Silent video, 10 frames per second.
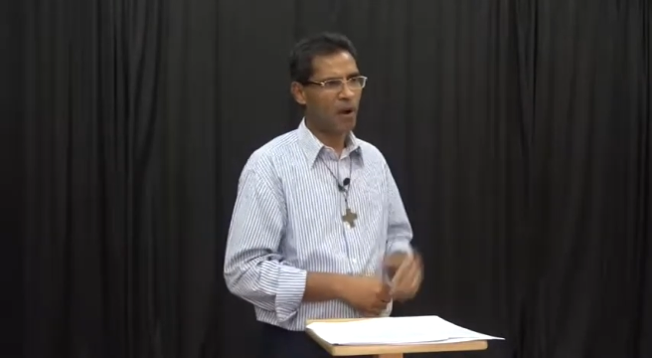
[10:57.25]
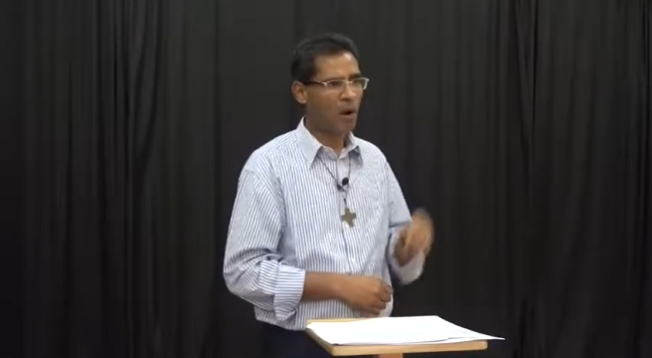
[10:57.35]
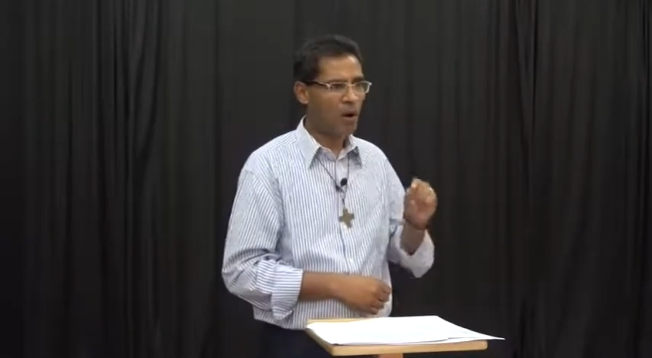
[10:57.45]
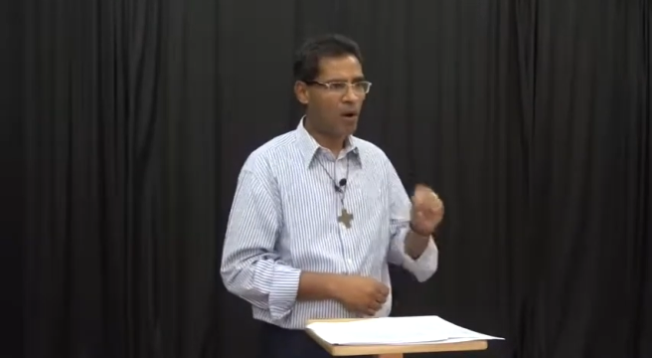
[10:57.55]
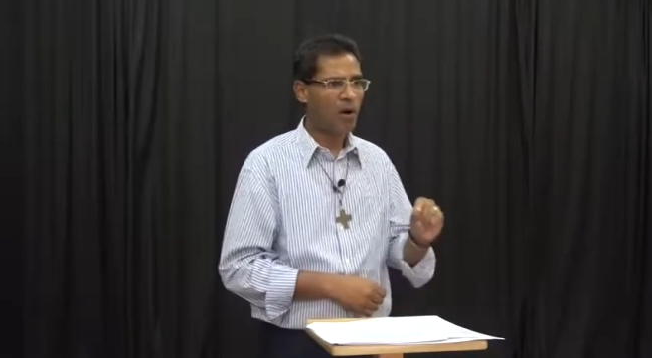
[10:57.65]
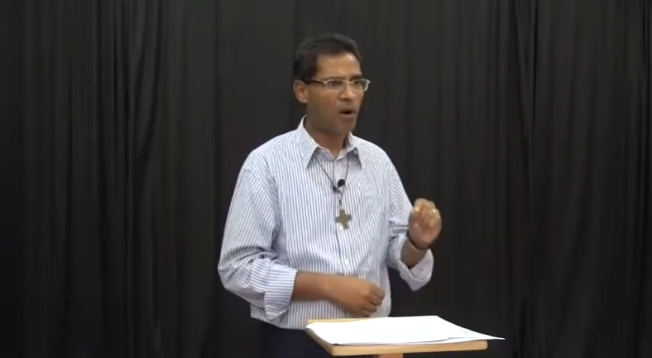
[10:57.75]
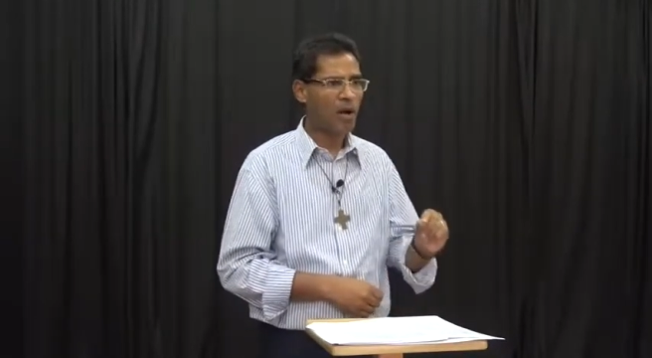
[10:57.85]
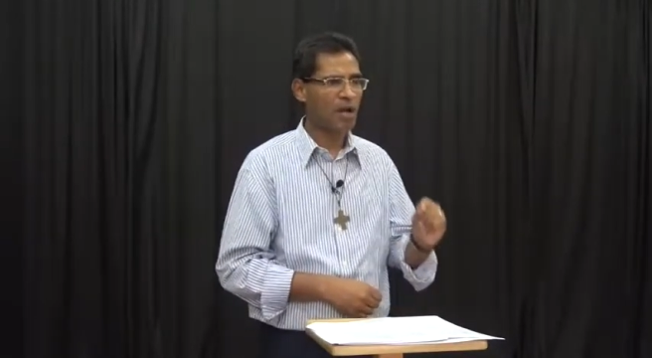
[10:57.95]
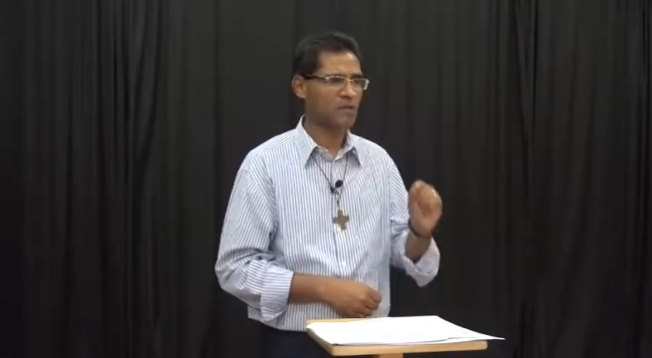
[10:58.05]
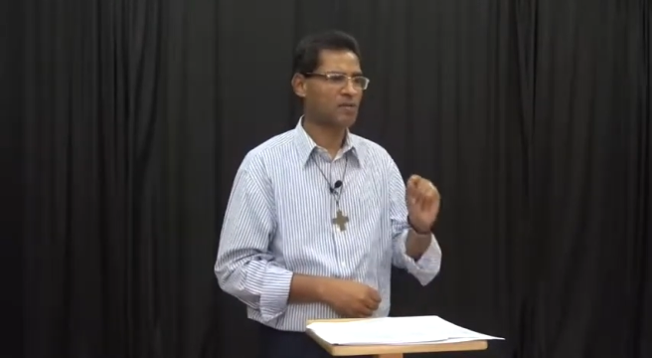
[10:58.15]

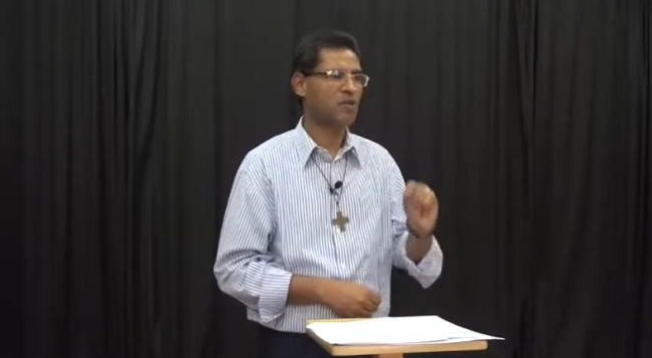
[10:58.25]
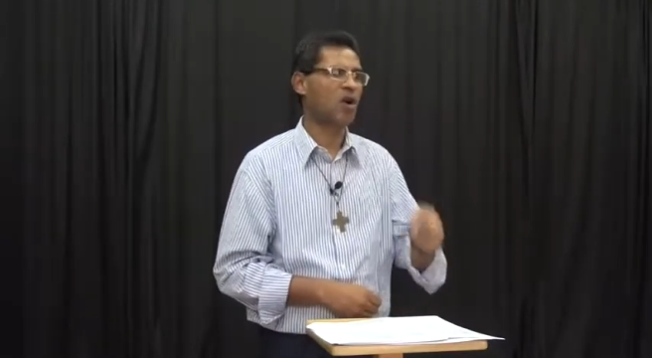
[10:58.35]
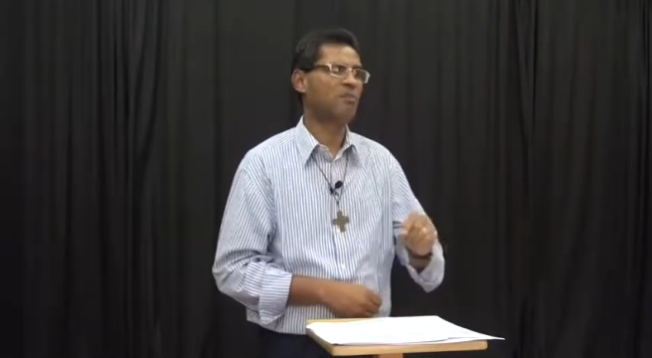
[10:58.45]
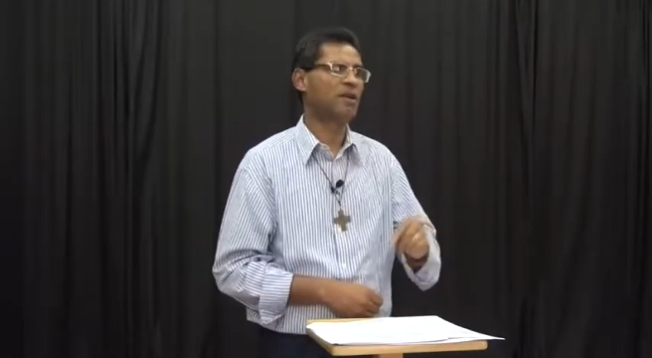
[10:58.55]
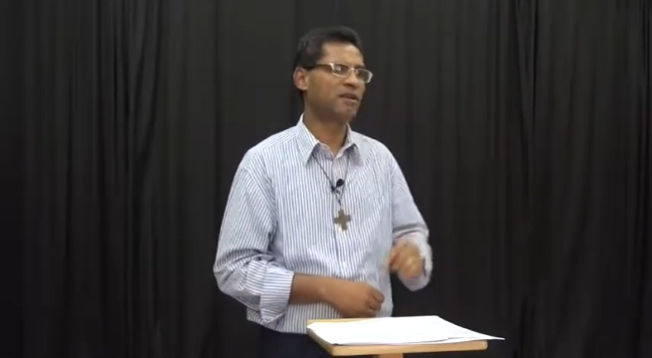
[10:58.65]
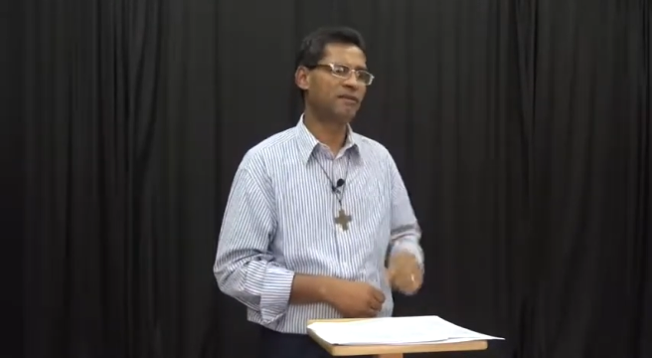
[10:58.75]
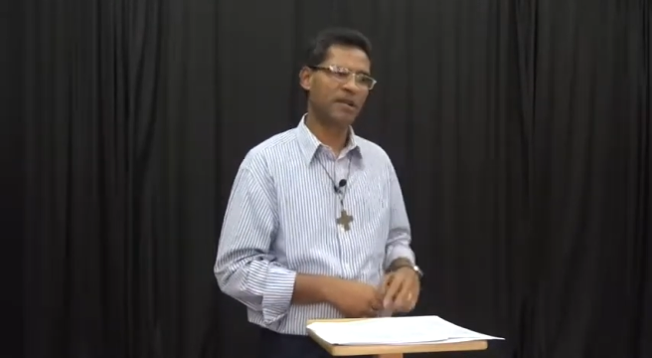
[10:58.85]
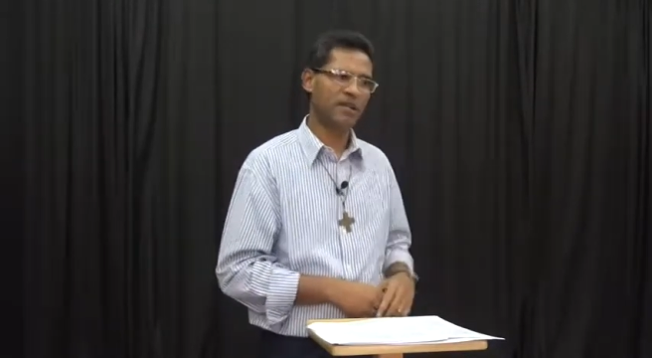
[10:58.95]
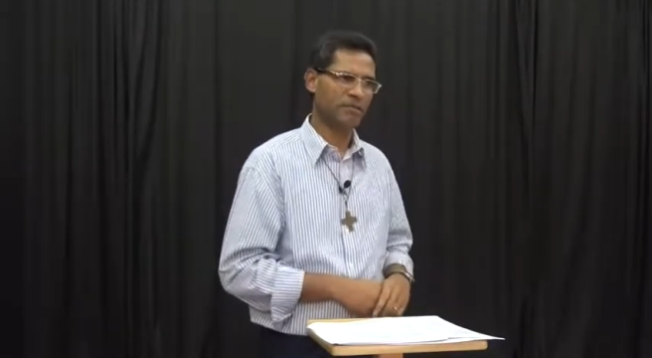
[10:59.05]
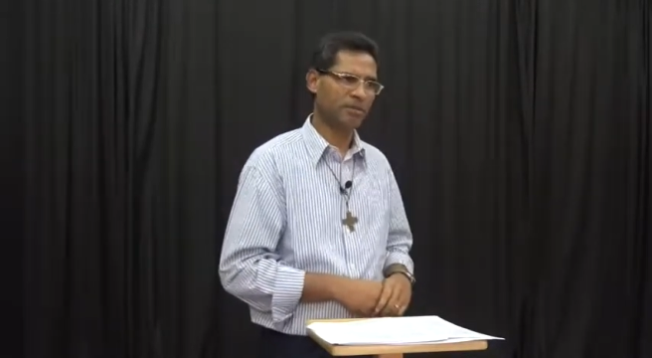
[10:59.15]
or as a nominal
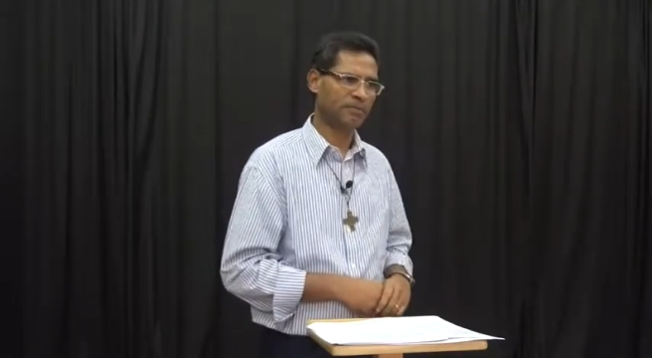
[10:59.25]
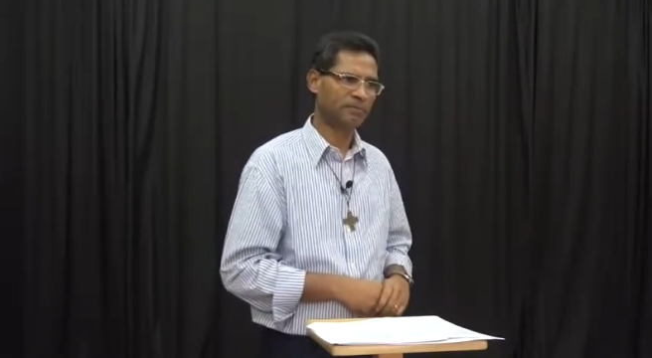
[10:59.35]
variable.